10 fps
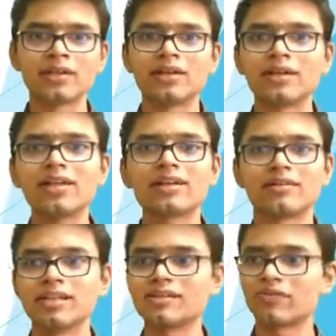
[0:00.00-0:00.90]
Clear?
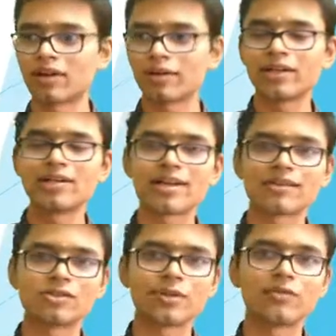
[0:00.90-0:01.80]
These fundamentals
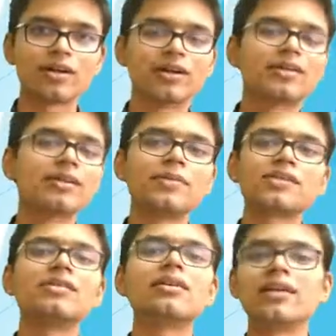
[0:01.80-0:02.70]
has to be
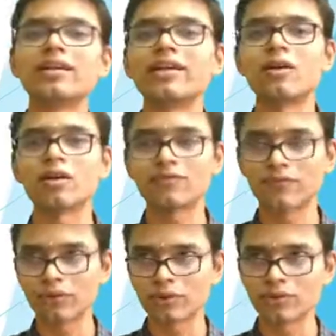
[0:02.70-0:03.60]
100% clear in order
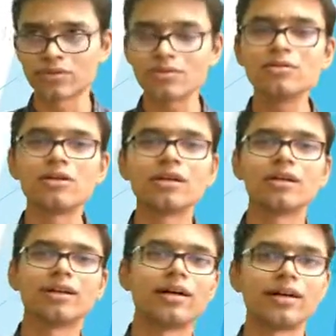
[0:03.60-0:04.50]
for you to
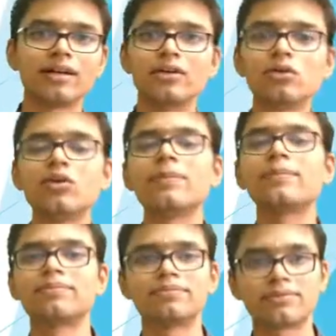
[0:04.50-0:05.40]
do a
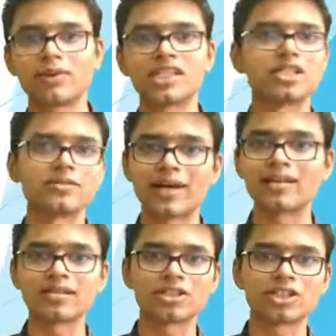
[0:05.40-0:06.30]
question as
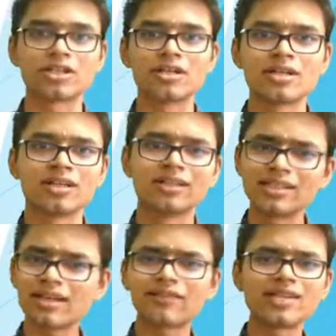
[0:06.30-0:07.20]
such. These
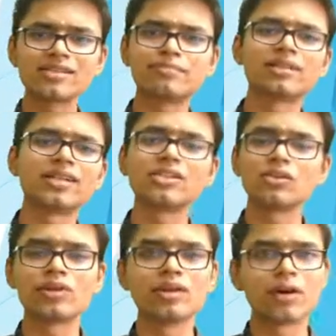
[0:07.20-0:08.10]
are very simple things. You
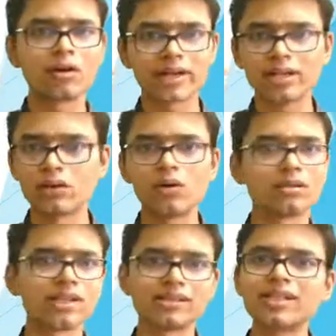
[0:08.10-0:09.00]
will already know all
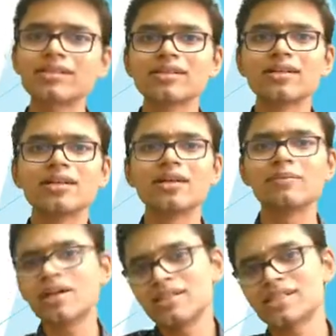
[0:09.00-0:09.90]
these things.
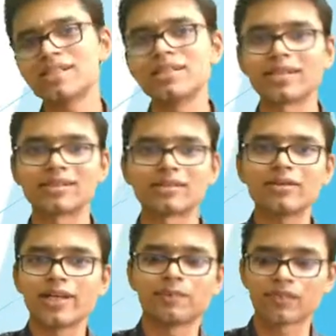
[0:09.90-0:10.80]
But just in case,
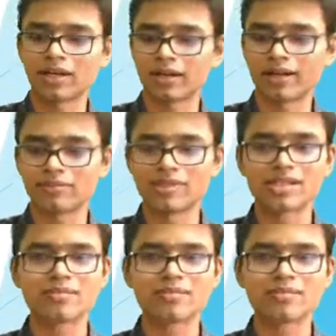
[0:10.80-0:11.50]
okay, I'm just